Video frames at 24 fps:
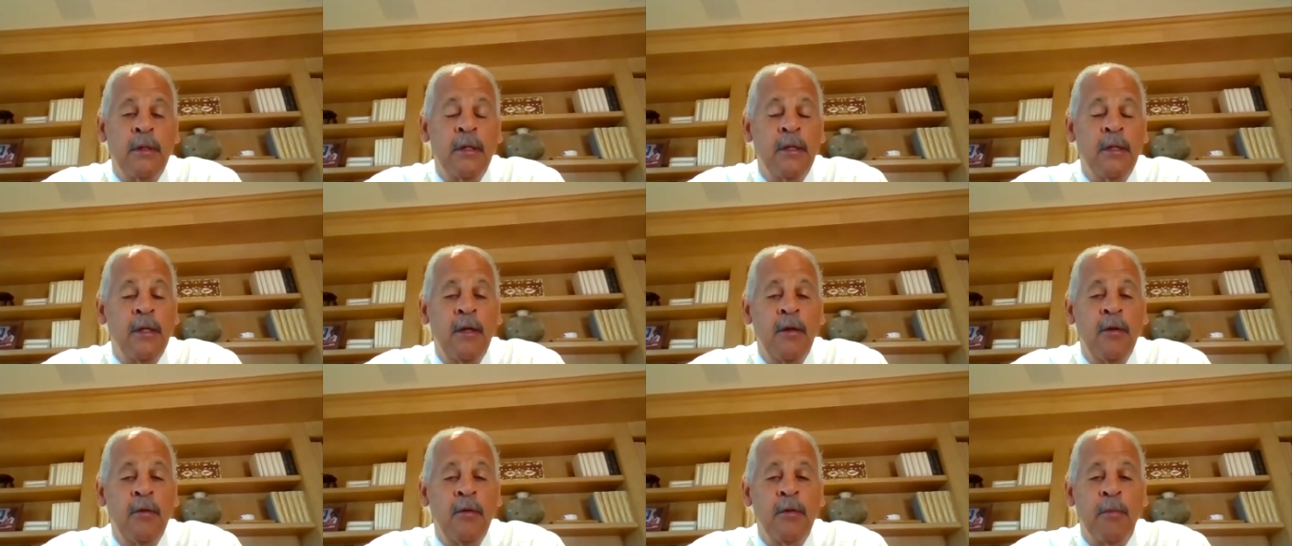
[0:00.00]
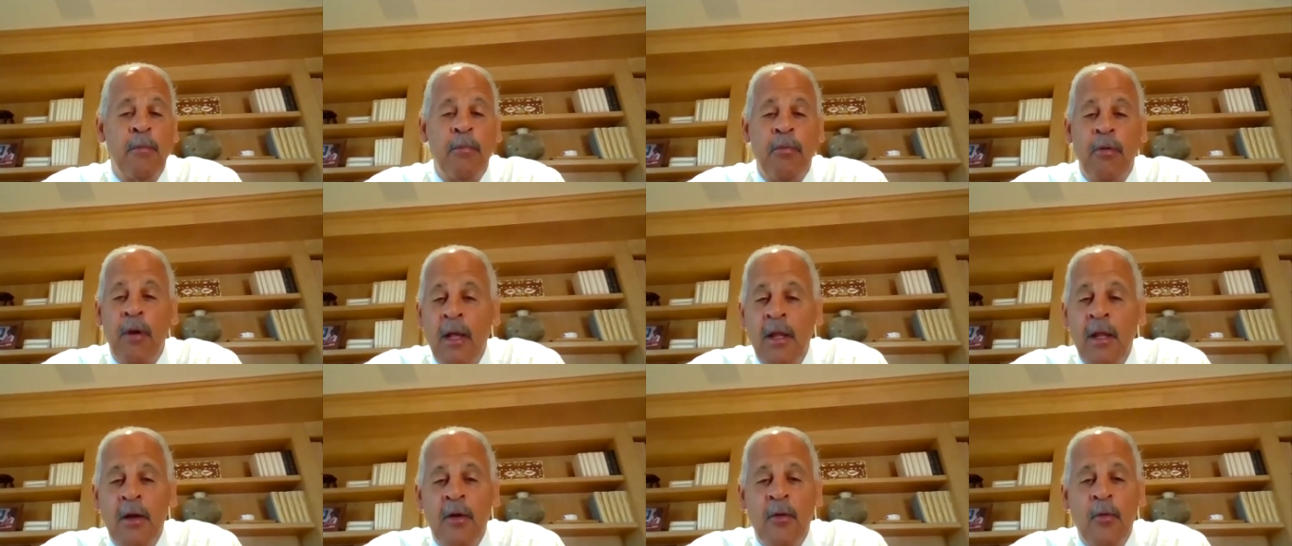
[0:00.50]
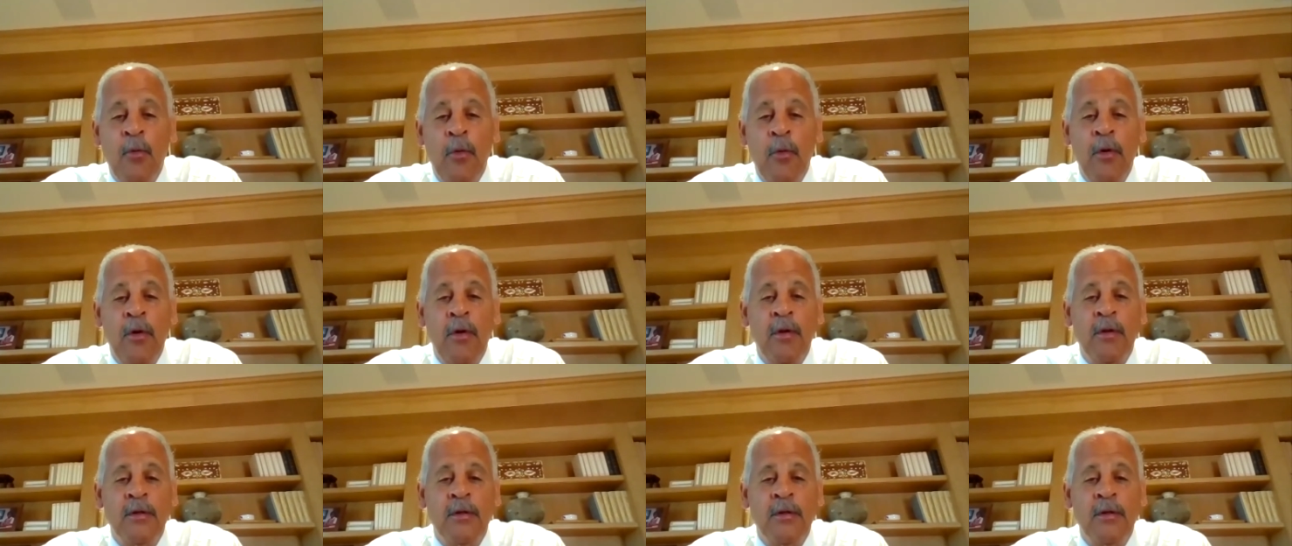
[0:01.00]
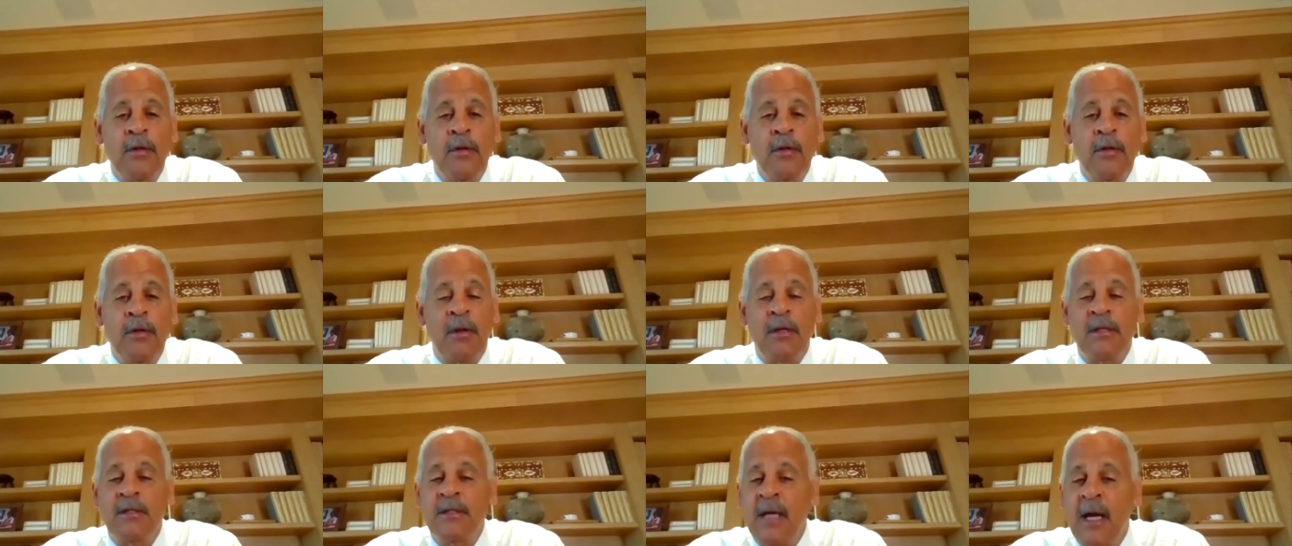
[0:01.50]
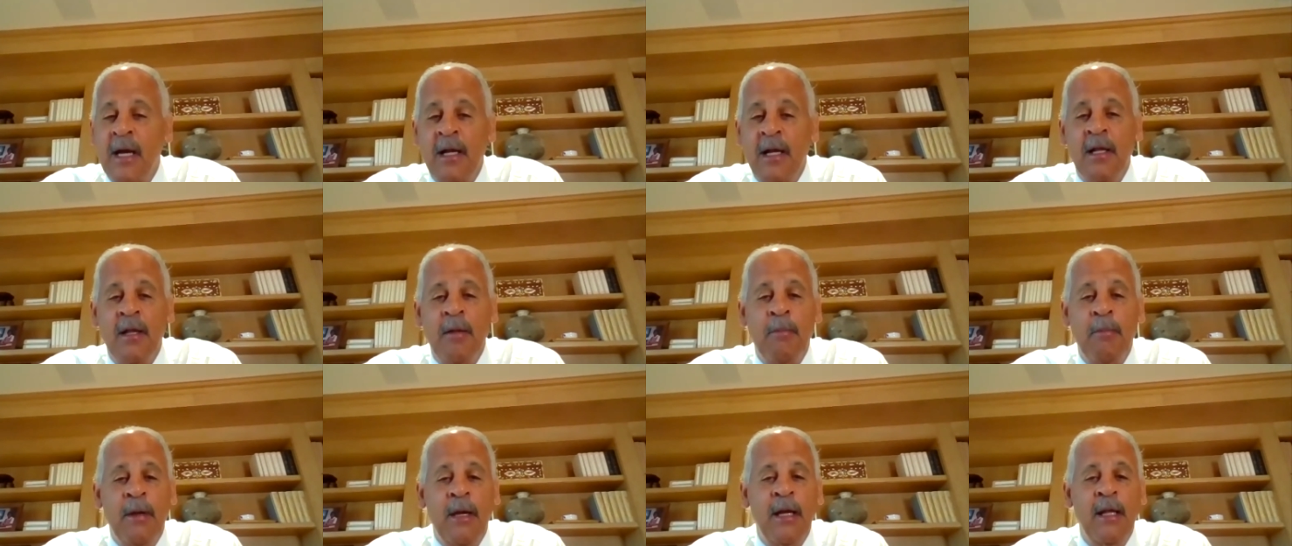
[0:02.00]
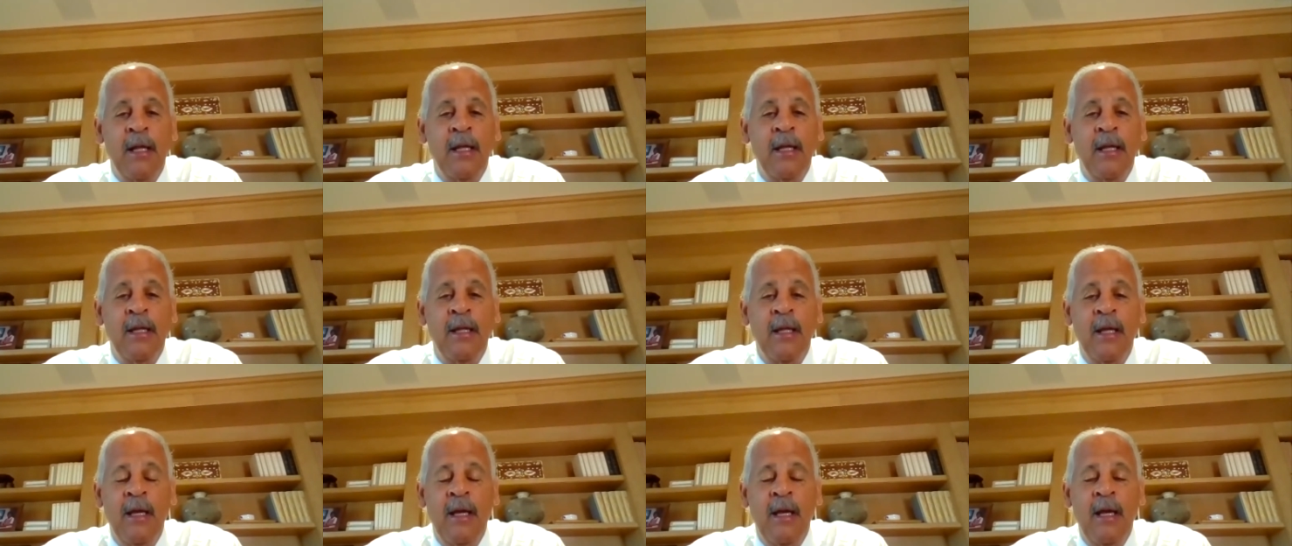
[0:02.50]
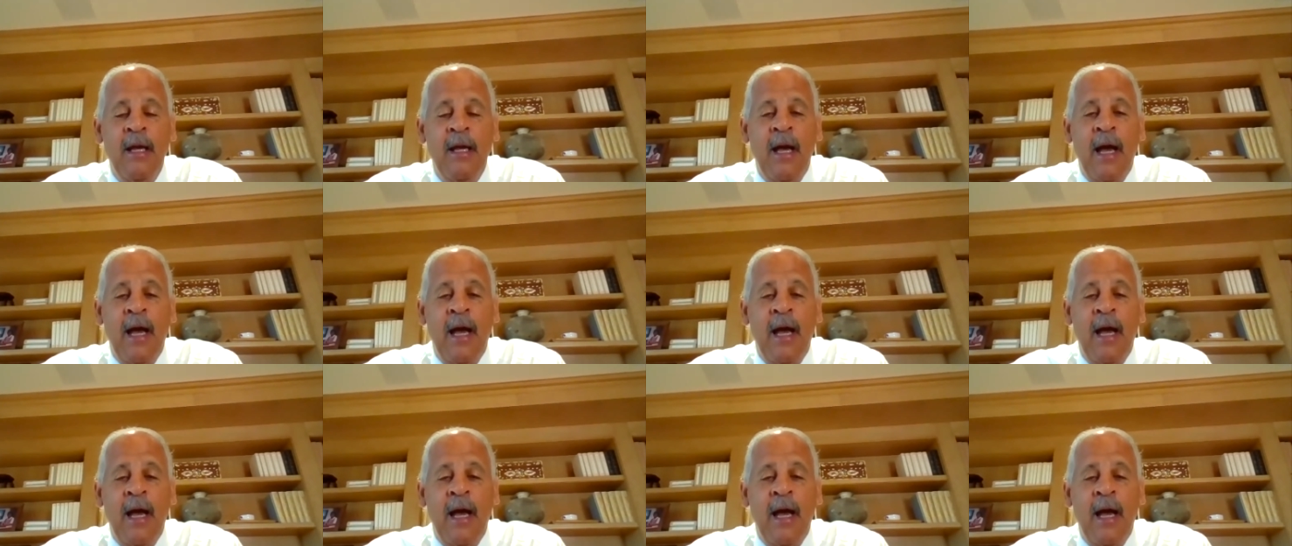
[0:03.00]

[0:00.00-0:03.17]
The product works. I'm excited about it.